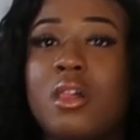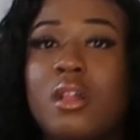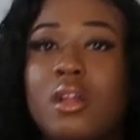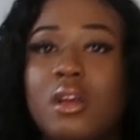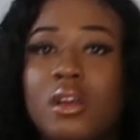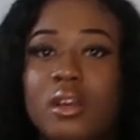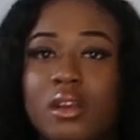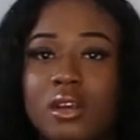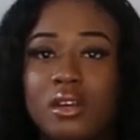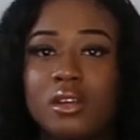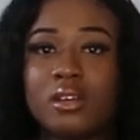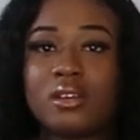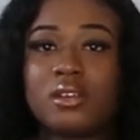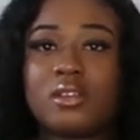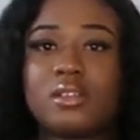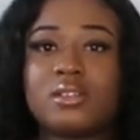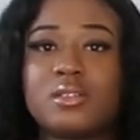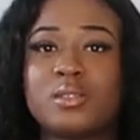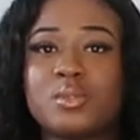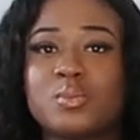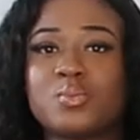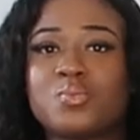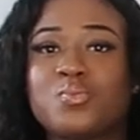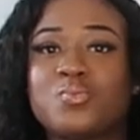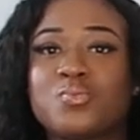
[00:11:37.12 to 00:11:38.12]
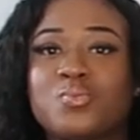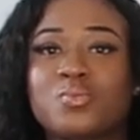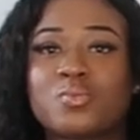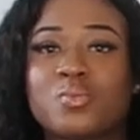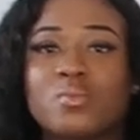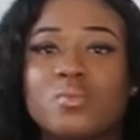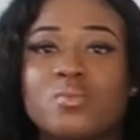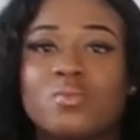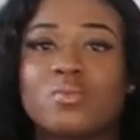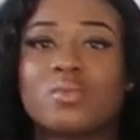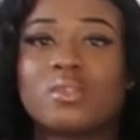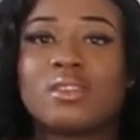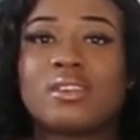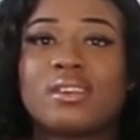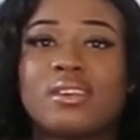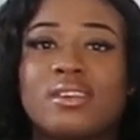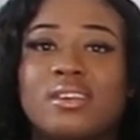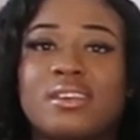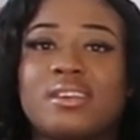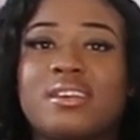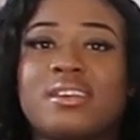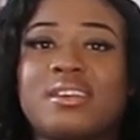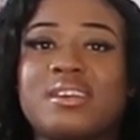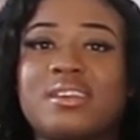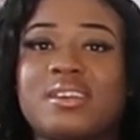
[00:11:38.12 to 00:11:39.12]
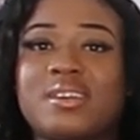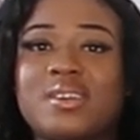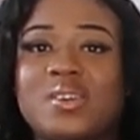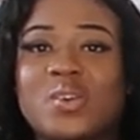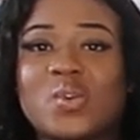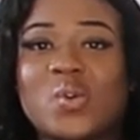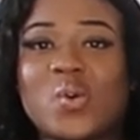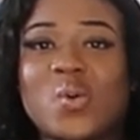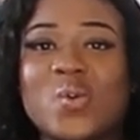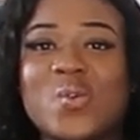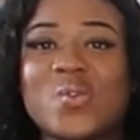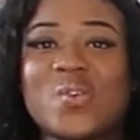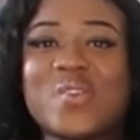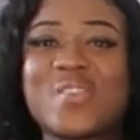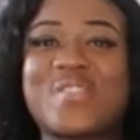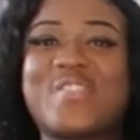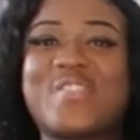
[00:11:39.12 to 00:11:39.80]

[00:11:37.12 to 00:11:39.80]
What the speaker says: If Toby was here, she would say this is hot.